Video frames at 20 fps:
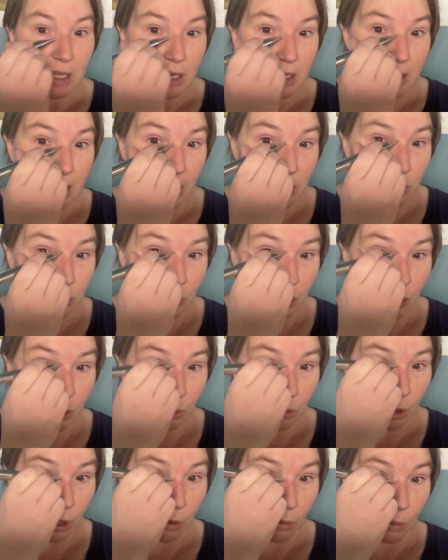Next, we're going
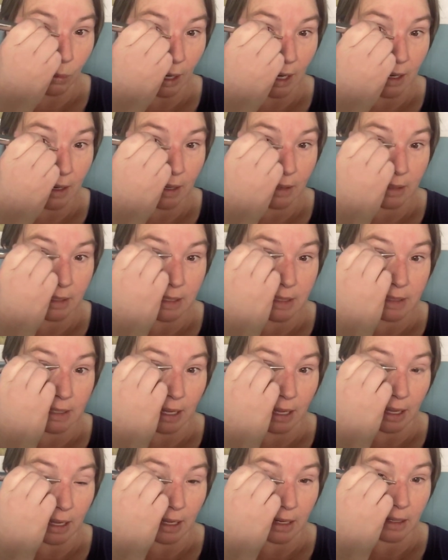to work right on the
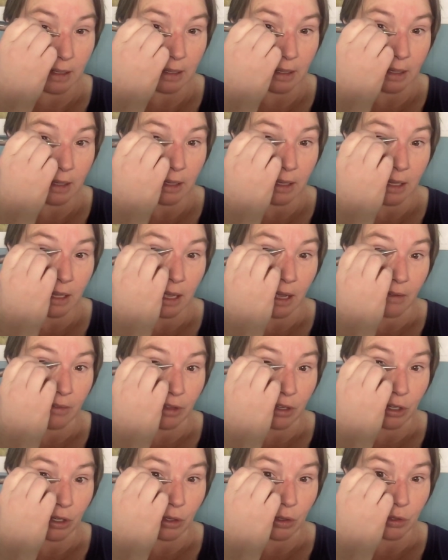side of
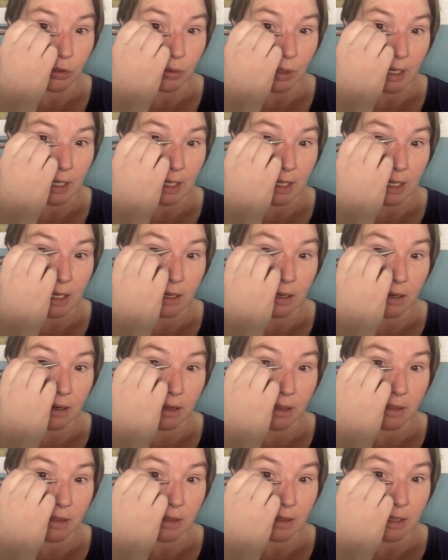the nose, right in here,
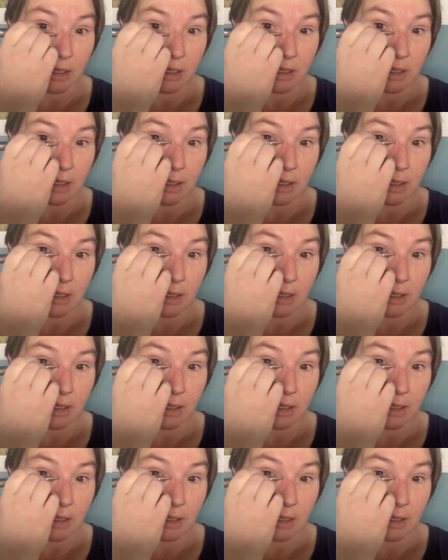and this